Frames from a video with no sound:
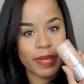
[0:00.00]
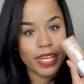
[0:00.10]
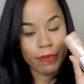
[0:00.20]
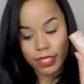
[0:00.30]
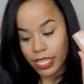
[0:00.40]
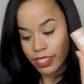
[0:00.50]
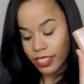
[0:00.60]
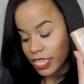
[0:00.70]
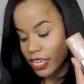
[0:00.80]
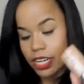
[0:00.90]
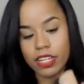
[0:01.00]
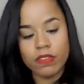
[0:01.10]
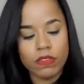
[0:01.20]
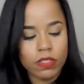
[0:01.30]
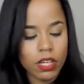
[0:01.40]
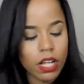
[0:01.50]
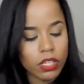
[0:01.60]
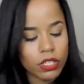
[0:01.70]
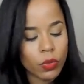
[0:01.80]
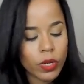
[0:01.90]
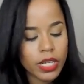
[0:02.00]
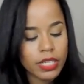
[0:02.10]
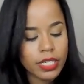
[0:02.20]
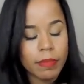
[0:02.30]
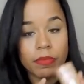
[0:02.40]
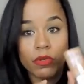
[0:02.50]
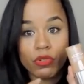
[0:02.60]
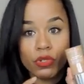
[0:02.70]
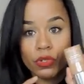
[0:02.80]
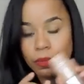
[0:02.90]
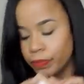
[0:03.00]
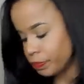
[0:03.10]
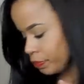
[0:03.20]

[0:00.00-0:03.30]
But it's good, and I use the color 20 Deep Neutral.